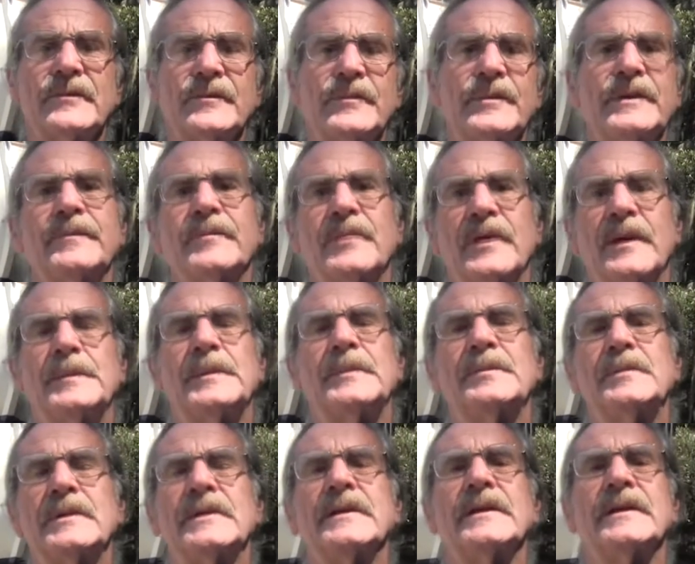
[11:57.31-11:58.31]
would be
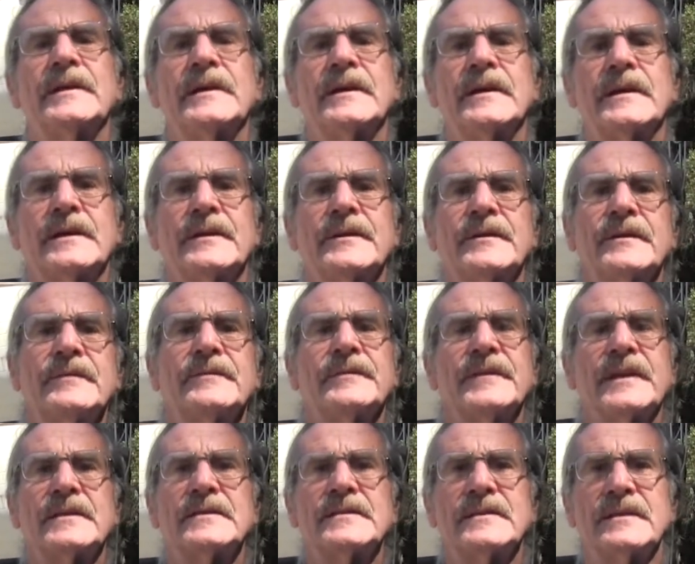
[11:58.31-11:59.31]
probably
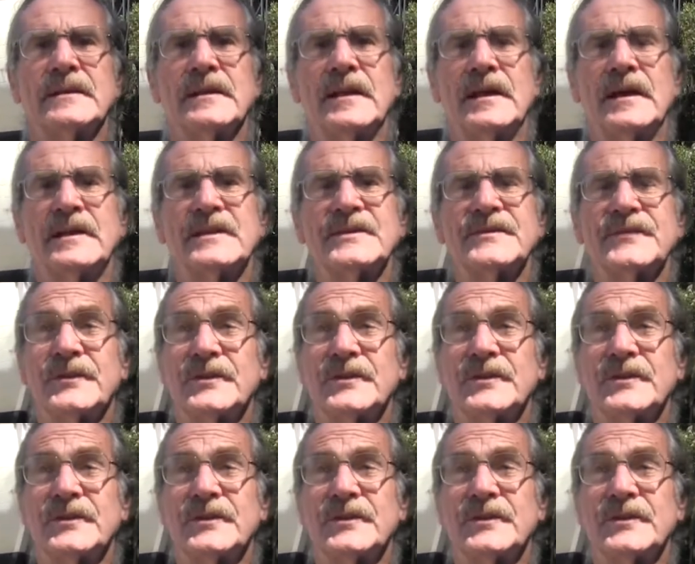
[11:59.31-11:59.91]
next in line as